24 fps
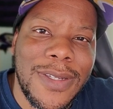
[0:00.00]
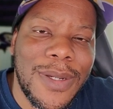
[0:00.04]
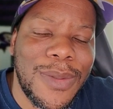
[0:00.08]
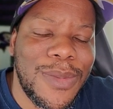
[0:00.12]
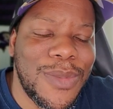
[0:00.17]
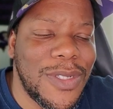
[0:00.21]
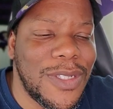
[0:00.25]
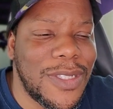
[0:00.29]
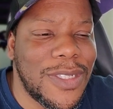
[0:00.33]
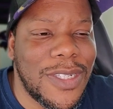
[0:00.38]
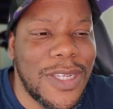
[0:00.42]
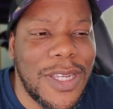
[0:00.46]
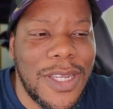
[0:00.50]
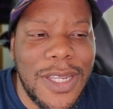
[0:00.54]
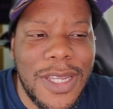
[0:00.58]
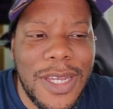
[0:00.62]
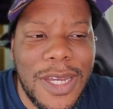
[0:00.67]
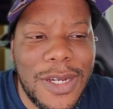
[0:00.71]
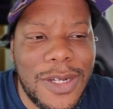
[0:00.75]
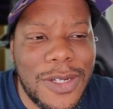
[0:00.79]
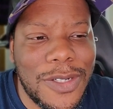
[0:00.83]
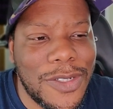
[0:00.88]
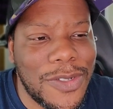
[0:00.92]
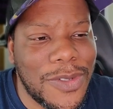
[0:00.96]
I'm just tell
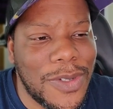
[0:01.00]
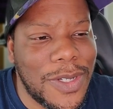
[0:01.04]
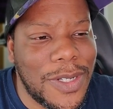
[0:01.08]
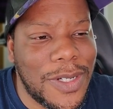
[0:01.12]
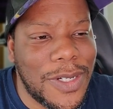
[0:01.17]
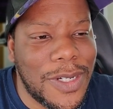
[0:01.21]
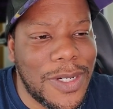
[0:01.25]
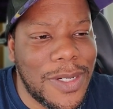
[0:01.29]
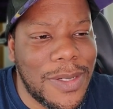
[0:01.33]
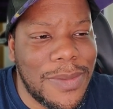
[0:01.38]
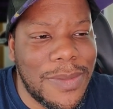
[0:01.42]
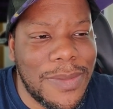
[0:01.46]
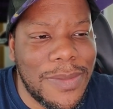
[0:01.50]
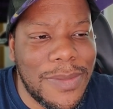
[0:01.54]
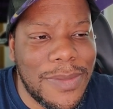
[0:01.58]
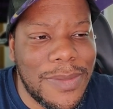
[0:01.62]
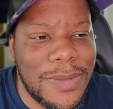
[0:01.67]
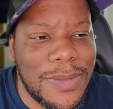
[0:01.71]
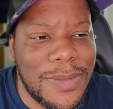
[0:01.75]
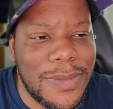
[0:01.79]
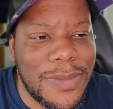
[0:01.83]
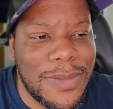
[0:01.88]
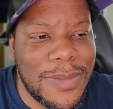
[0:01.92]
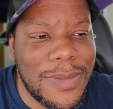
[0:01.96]
y'all straight up.
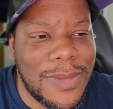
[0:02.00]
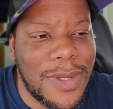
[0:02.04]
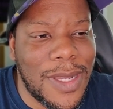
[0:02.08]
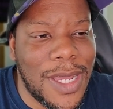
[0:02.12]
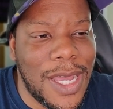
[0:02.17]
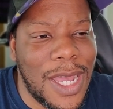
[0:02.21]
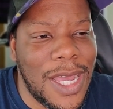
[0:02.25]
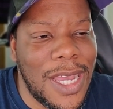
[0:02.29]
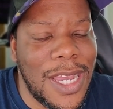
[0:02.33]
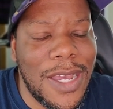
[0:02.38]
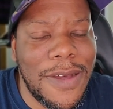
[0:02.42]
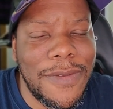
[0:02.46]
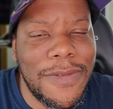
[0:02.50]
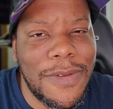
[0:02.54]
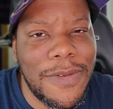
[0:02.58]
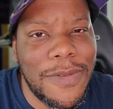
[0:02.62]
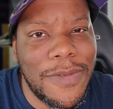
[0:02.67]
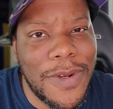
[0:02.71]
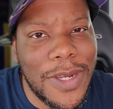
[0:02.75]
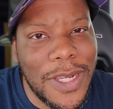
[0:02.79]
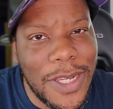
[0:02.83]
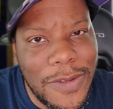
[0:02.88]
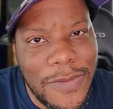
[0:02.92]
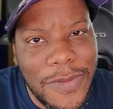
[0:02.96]
I have the
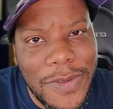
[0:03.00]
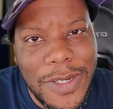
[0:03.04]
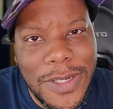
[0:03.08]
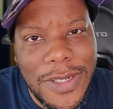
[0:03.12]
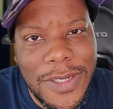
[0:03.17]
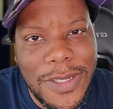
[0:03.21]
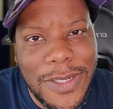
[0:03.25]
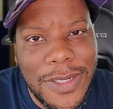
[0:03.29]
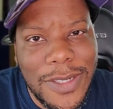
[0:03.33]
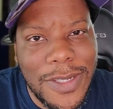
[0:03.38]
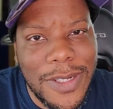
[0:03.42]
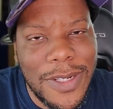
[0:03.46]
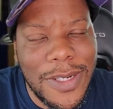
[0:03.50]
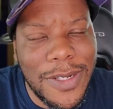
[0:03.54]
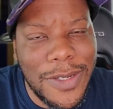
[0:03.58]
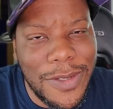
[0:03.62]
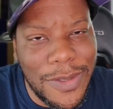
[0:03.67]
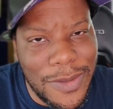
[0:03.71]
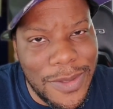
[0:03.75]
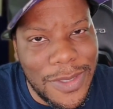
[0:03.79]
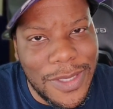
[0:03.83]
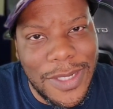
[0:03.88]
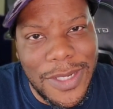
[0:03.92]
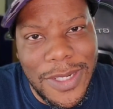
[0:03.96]
Ravens
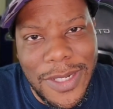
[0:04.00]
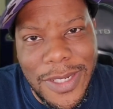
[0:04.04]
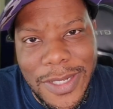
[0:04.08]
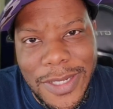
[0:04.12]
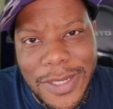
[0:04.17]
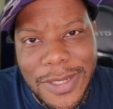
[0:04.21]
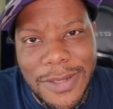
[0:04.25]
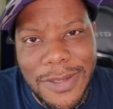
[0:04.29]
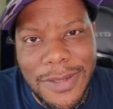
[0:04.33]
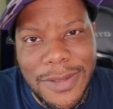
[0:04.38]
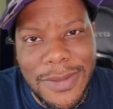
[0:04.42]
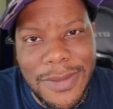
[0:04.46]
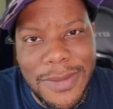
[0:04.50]
losing this.